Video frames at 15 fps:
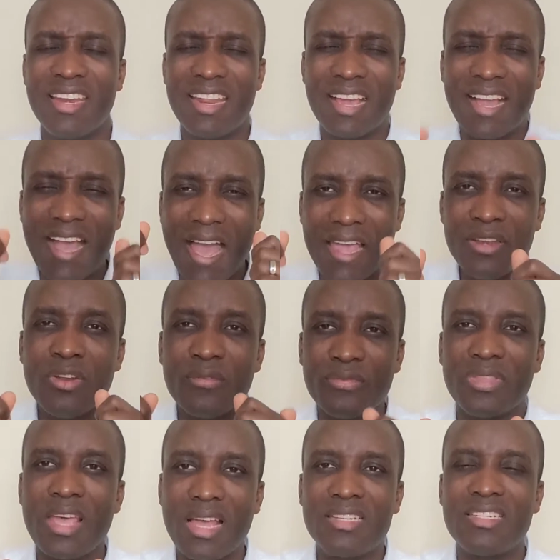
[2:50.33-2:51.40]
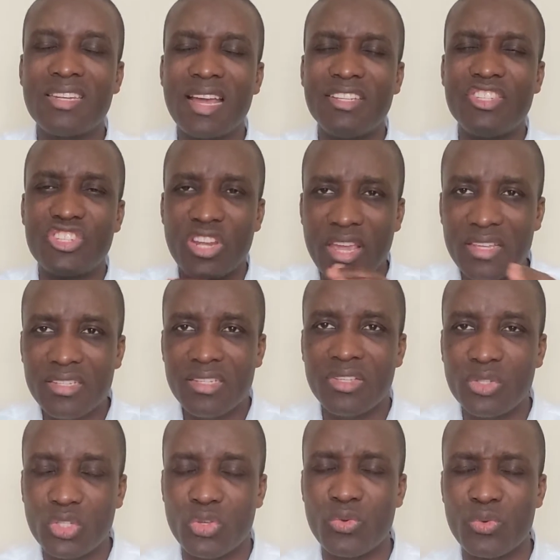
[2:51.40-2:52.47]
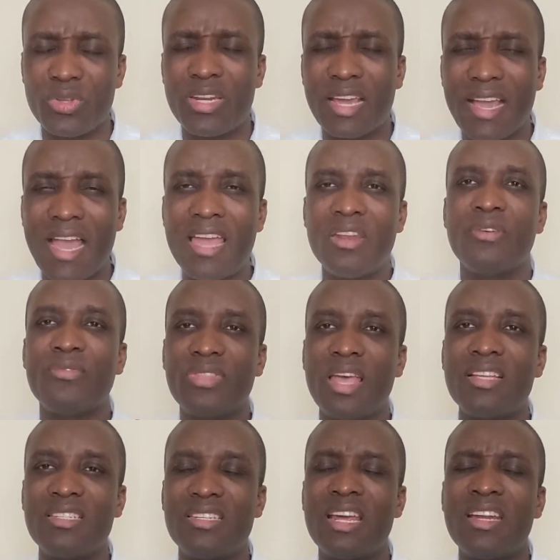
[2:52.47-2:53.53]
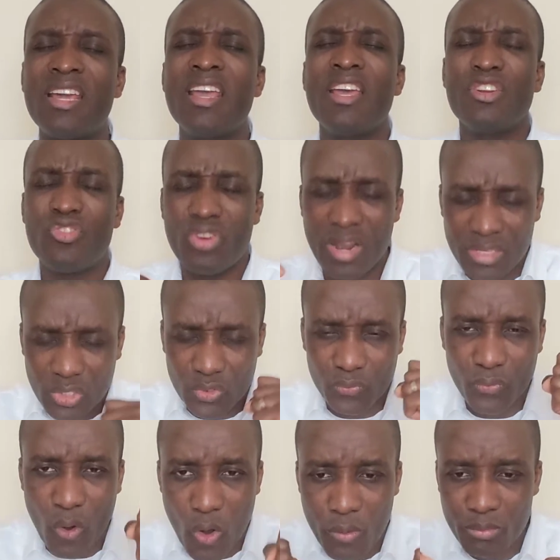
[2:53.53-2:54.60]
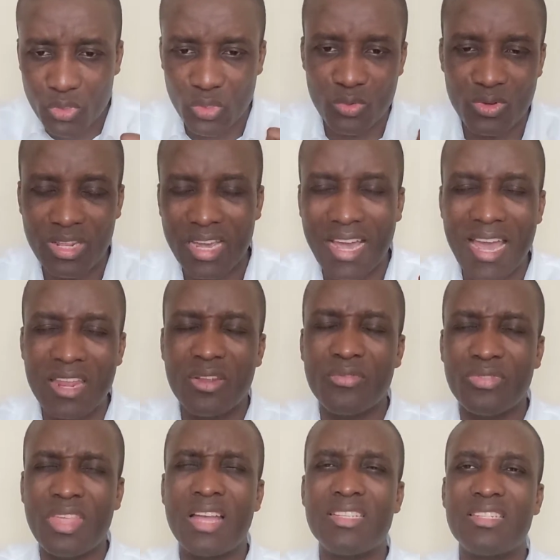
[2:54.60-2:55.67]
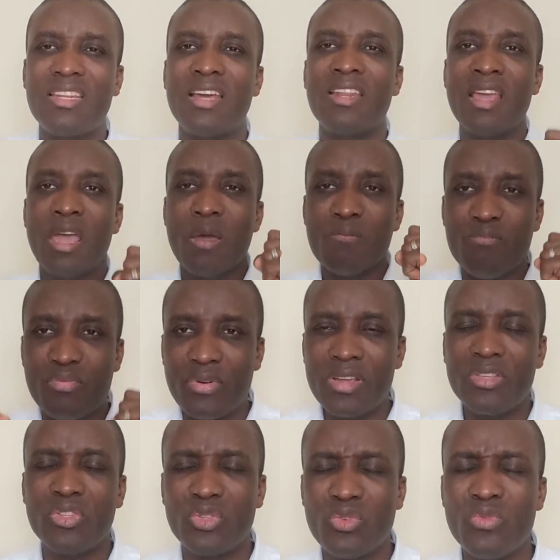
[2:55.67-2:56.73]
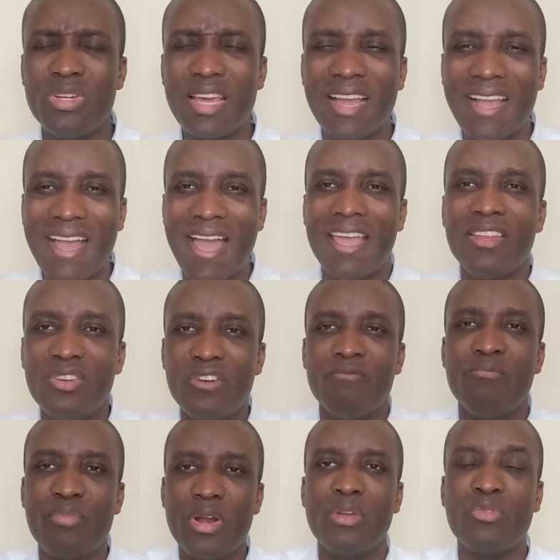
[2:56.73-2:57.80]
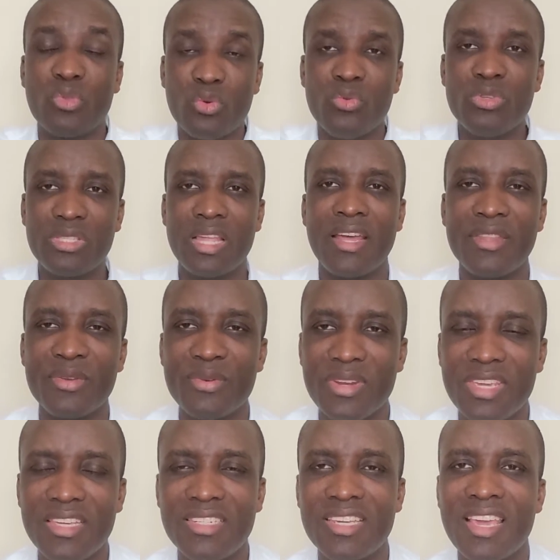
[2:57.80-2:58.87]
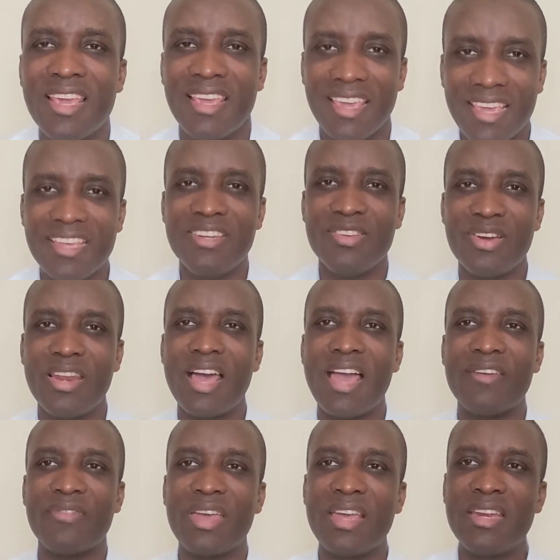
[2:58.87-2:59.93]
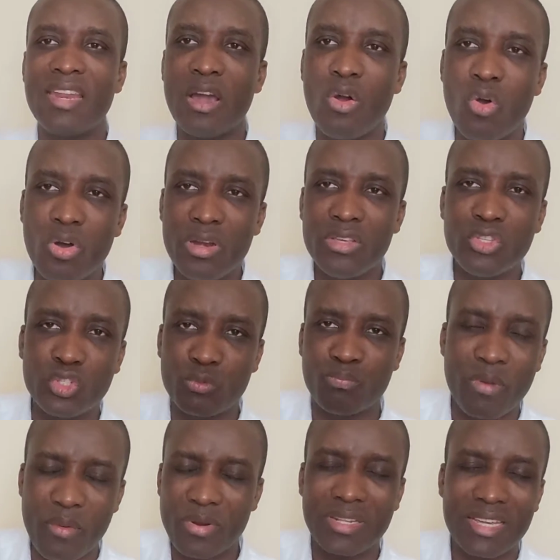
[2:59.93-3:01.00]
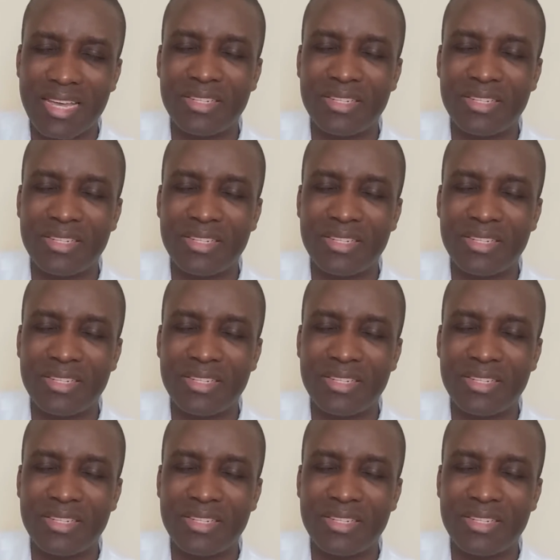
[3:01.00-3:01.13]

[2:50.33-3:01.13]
The kind of touch that changes you, the kind of touch that transforms you, the kind of touch that brings you the kind of breakthroughs that you need in your life. And the Holy Spirit